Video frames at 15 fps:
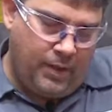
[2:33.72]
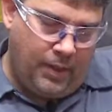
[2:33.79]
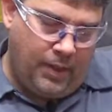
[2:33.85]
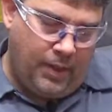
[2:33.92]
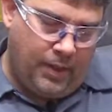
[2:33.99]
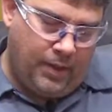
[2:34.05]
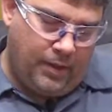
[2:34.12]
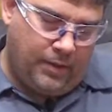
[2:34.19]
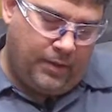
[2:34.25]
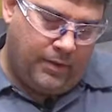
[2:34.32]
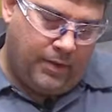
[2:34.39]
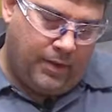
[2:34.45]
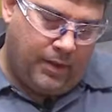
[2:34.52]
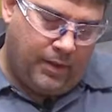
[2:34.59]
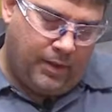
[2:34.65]
and
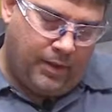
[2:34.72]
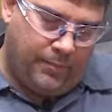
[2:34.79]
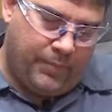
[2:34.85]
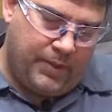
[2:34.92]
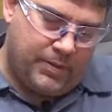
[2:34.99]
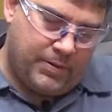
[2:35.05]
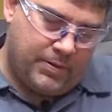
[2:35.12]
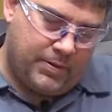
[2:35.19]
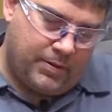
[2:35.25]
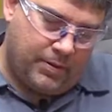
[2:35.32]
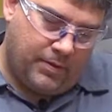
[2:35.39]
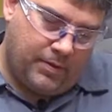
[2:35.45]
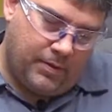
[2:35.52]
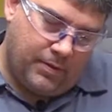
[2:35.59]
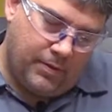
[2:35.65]
the pieces
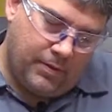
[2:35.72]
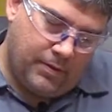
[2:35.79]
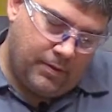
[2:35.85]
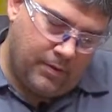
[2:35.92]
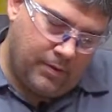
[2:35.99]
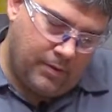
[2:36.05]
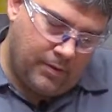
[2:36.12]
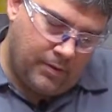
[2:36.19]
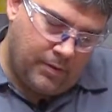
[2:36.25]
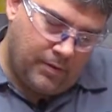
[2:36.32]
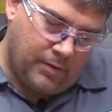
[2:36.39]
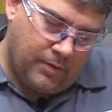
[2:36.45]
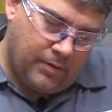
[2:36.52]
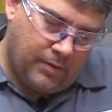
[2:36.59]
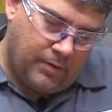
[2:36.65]

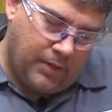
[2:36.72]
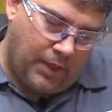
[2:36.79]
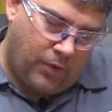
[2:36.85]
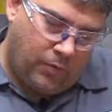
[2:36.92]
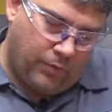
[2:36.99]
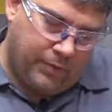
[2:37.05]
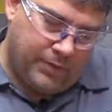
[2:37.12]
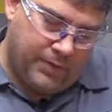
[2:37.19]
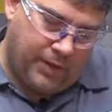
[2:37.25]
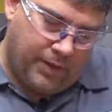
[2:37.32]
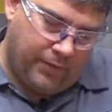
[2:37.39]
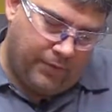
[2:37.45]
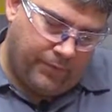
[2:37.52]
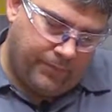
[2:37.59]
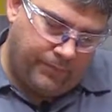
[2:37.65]
that hold it
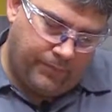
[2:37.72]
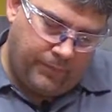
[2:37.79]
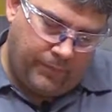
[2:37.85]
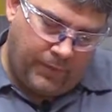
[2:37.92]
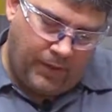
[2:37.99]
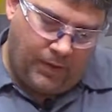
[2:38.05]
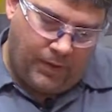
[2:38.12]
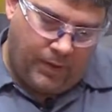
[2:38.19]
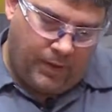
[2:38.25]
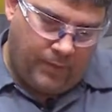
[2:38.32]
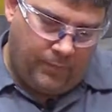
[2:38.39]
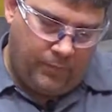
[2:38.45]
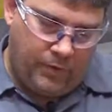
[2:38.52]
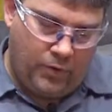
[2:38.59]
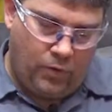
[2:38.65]
together.
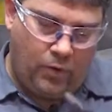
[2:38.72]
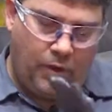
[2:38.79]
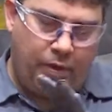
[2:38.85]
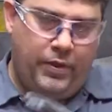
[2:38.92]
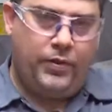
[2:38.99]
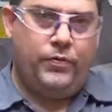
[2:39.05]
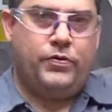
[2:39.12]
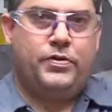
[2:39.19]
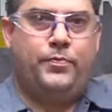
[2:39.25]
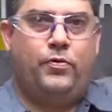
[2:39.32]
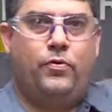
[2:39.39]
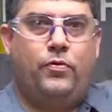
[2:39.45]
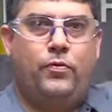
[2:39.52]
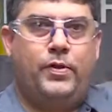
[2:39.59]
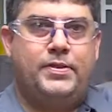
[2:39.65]
No longer
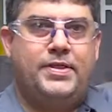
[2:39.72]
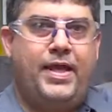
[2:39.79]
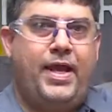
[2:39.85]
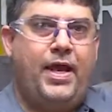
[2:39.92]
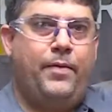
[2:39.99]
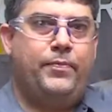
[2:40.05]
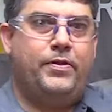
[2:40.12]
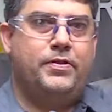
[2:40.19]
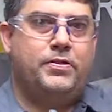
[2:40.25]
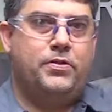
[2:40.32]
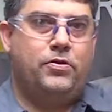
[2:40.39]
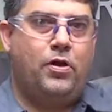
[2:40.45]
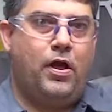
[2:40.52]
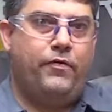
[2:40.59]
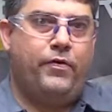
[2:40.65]
usable. Once that happens,
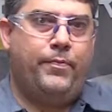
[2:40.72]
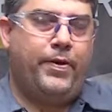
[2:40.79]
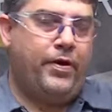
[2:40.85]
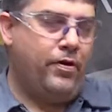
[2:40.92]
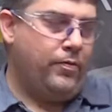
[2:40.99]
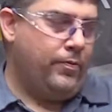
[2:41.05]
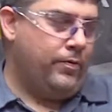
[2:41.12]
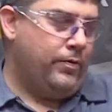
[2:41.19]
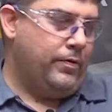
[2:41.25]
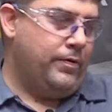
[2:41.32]
not repairable.